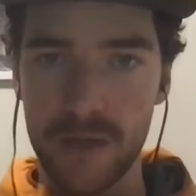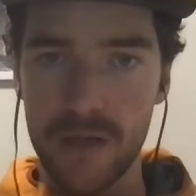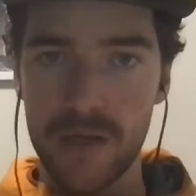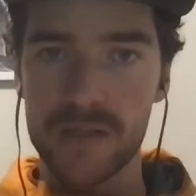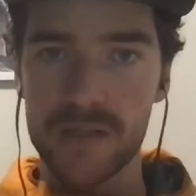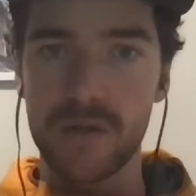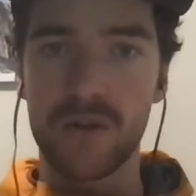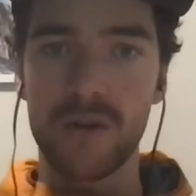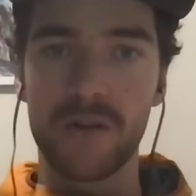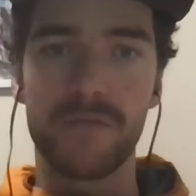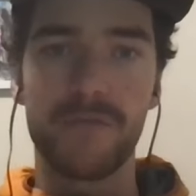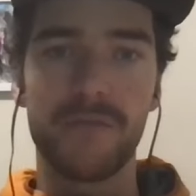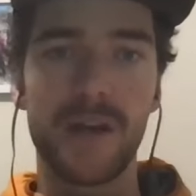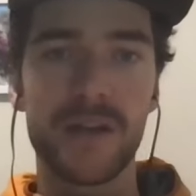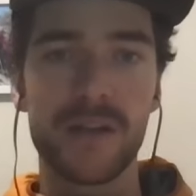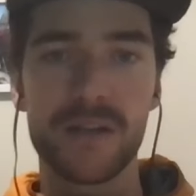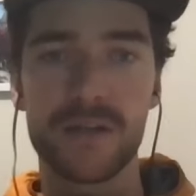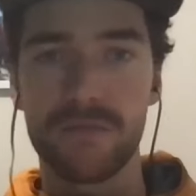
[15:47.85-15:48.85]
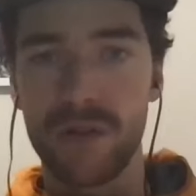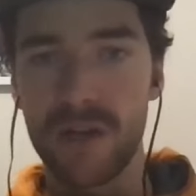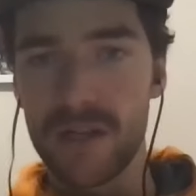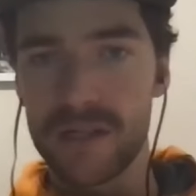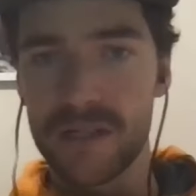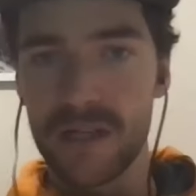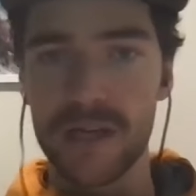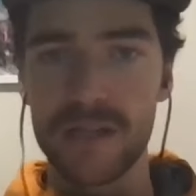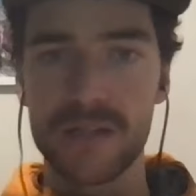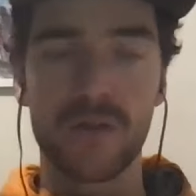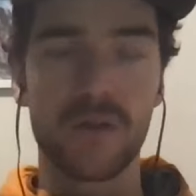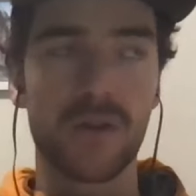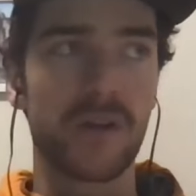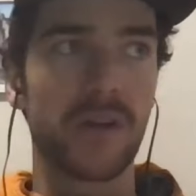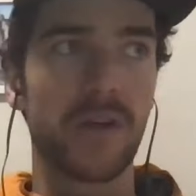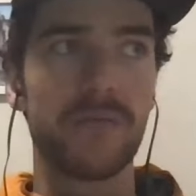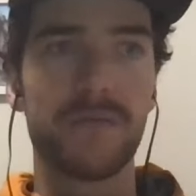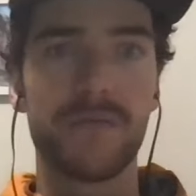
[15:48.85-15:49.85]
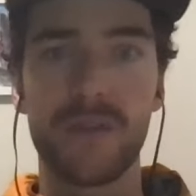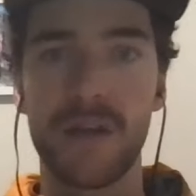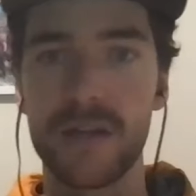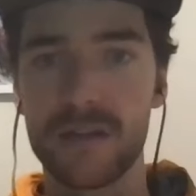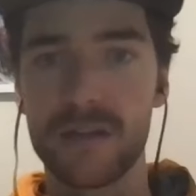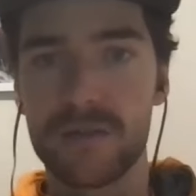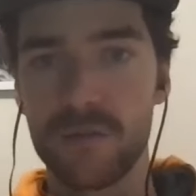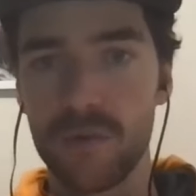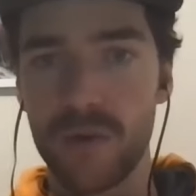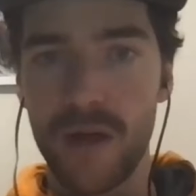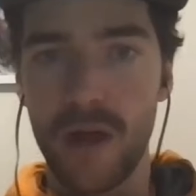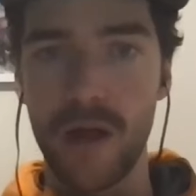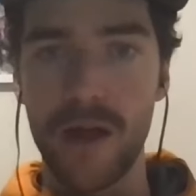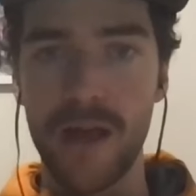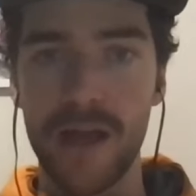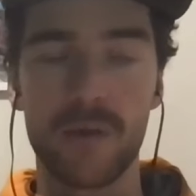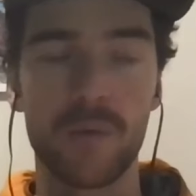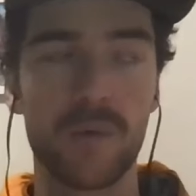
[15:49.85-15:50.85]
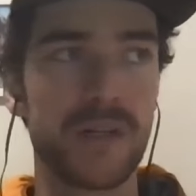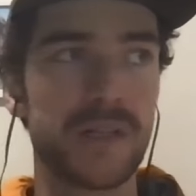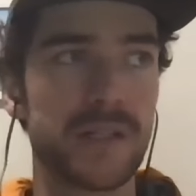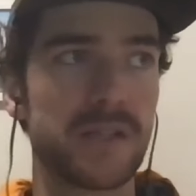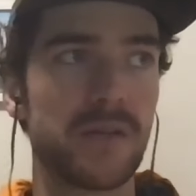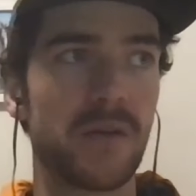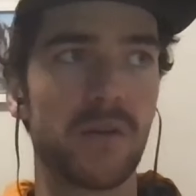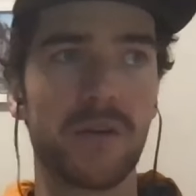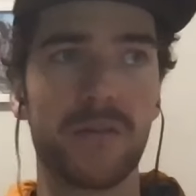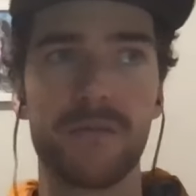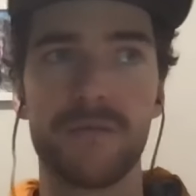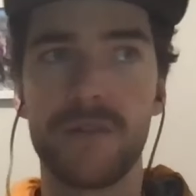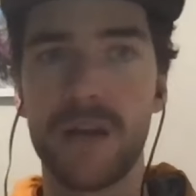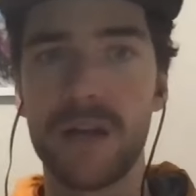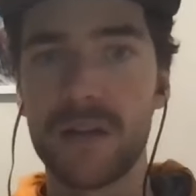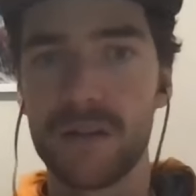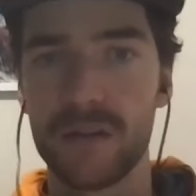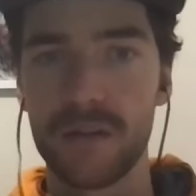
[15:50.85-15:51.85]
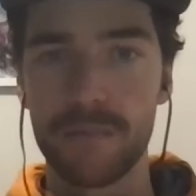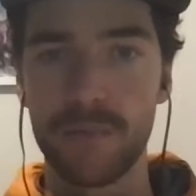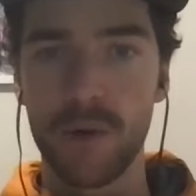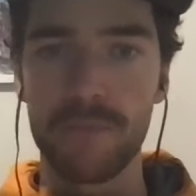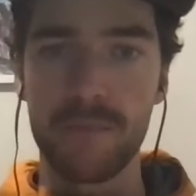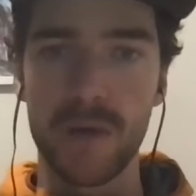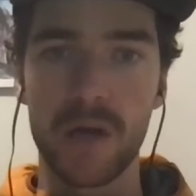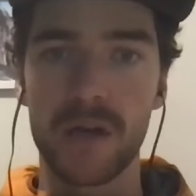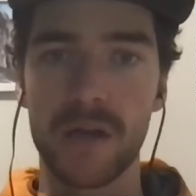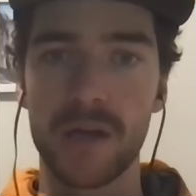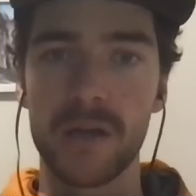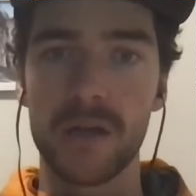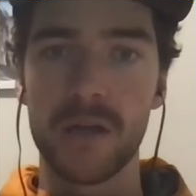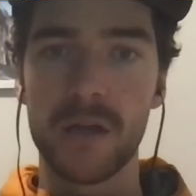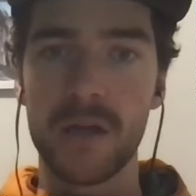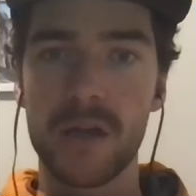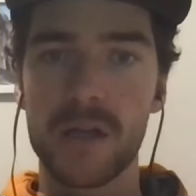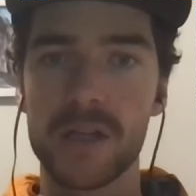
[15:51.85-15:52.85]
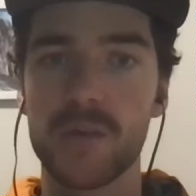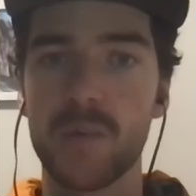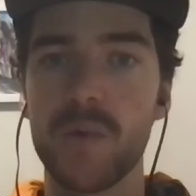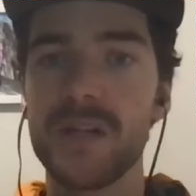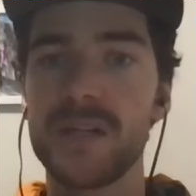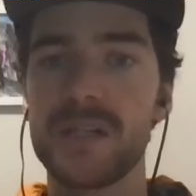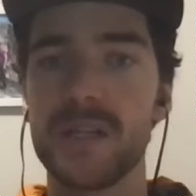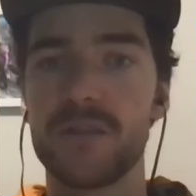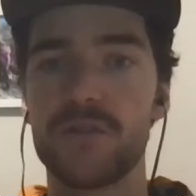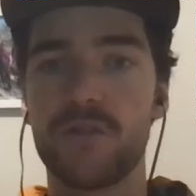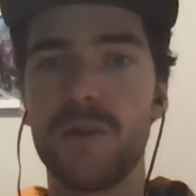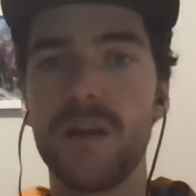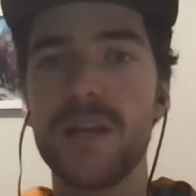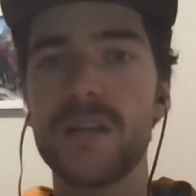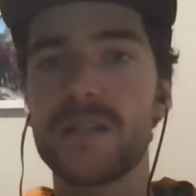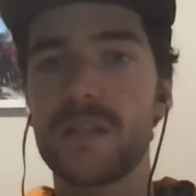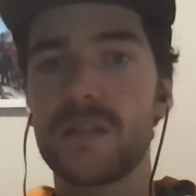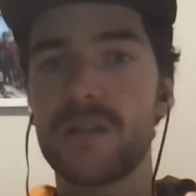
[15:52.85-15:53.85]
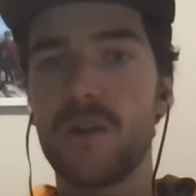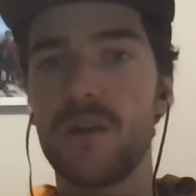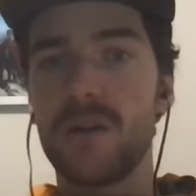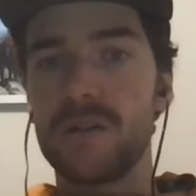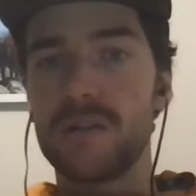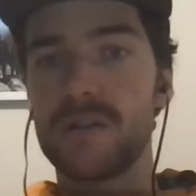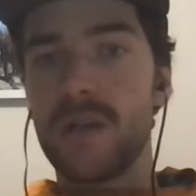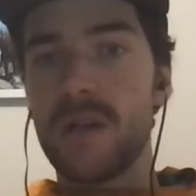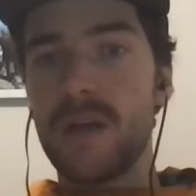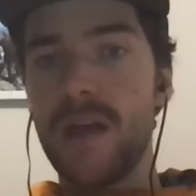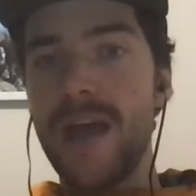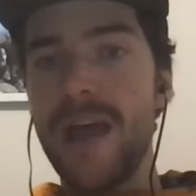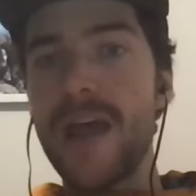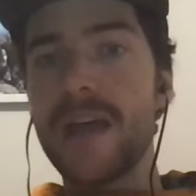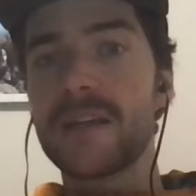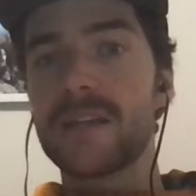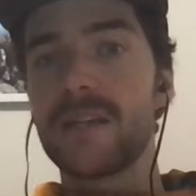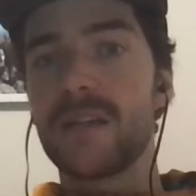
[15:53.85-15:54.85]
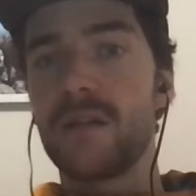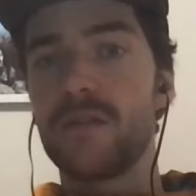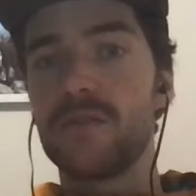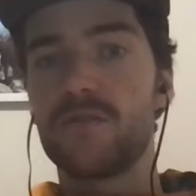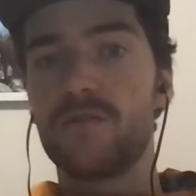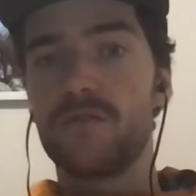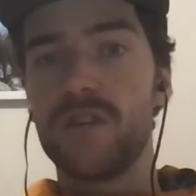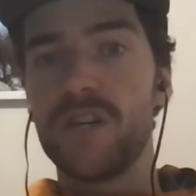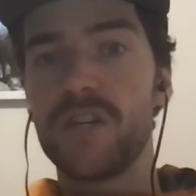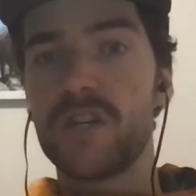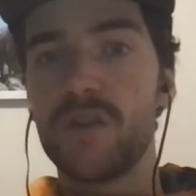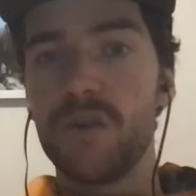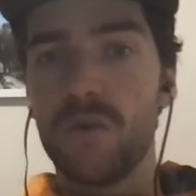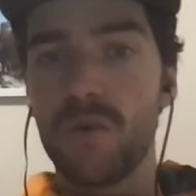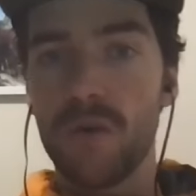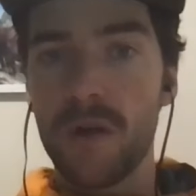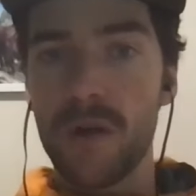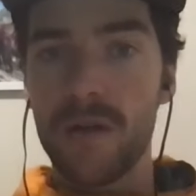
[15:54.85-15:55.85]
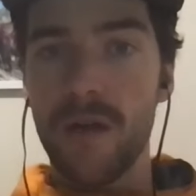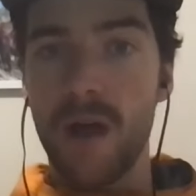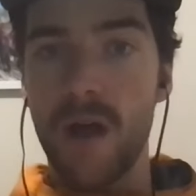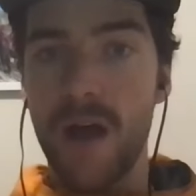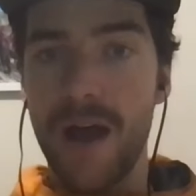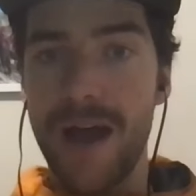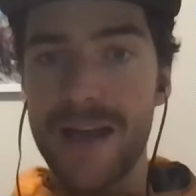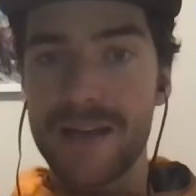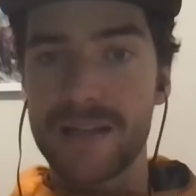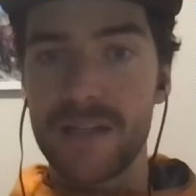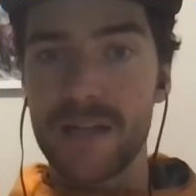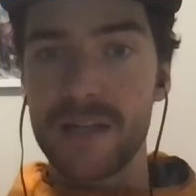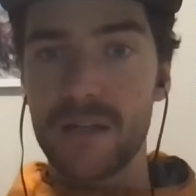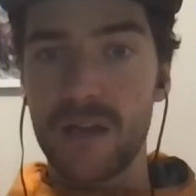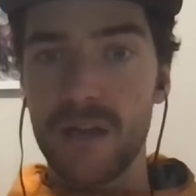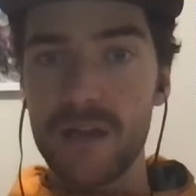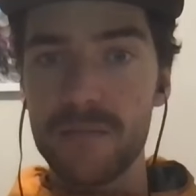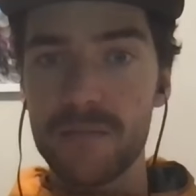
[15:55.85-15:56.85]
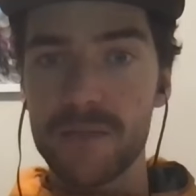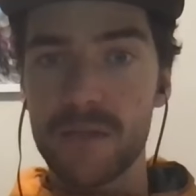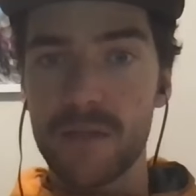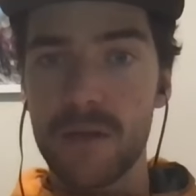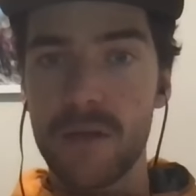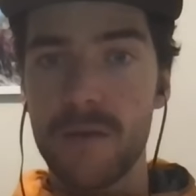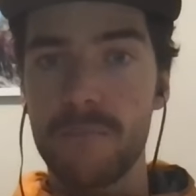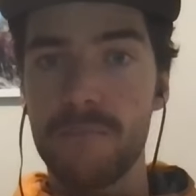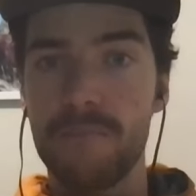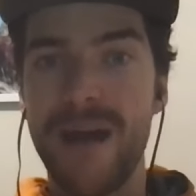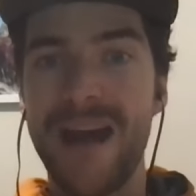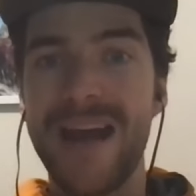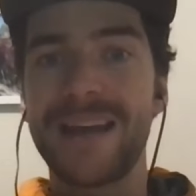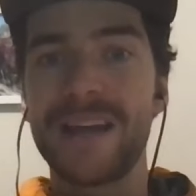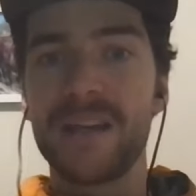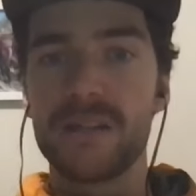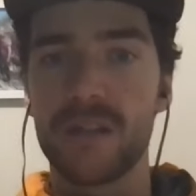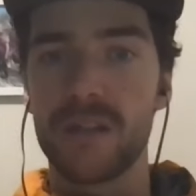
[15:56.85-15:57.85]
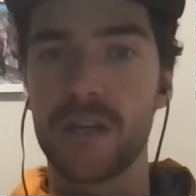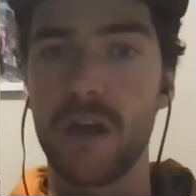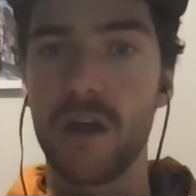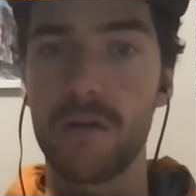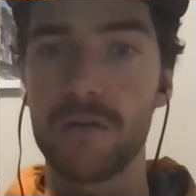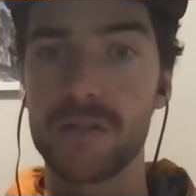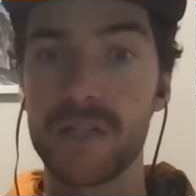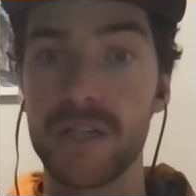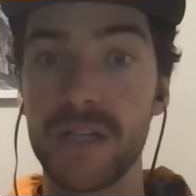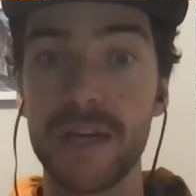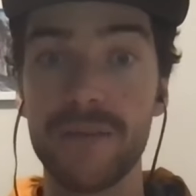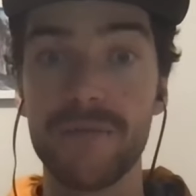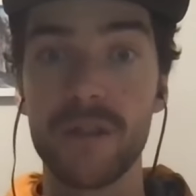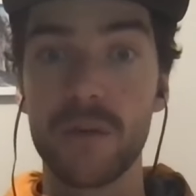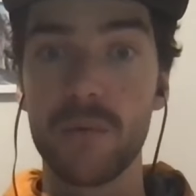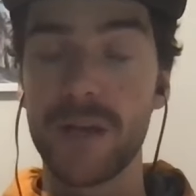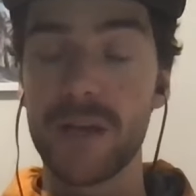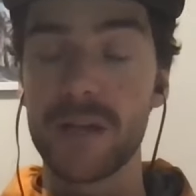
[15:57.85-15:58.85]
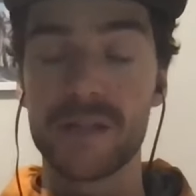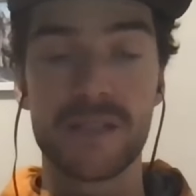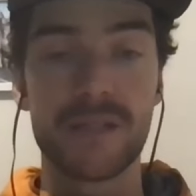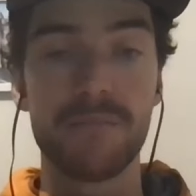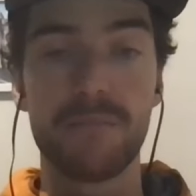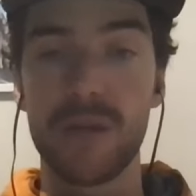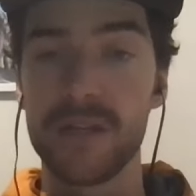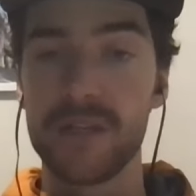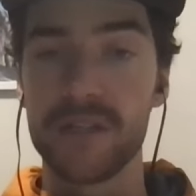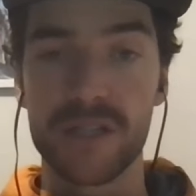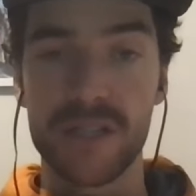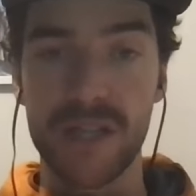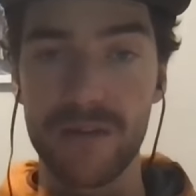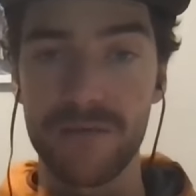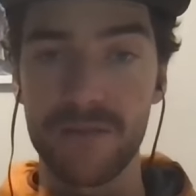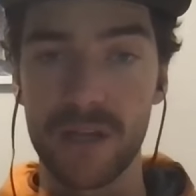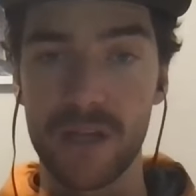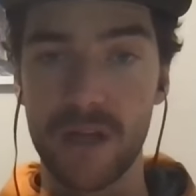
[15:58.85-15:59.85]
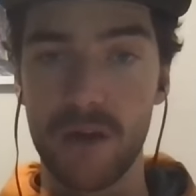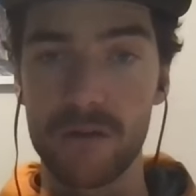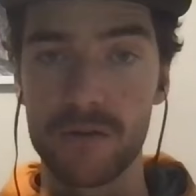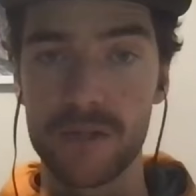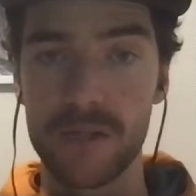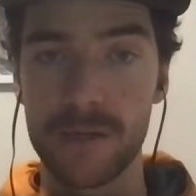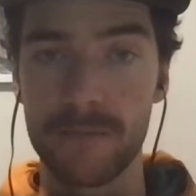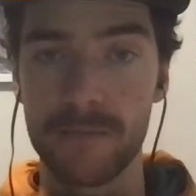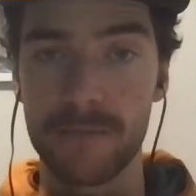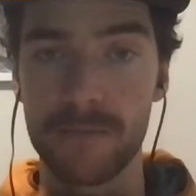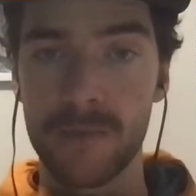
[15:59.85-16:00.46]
It's not going to flood into real estate. It's not going to go and flood into uh, equities. It's not going to flood into the bond market. So we'd see trillions of dollars exit those traditional uh, asset types back into the currency, given that we can simply just save in the currency.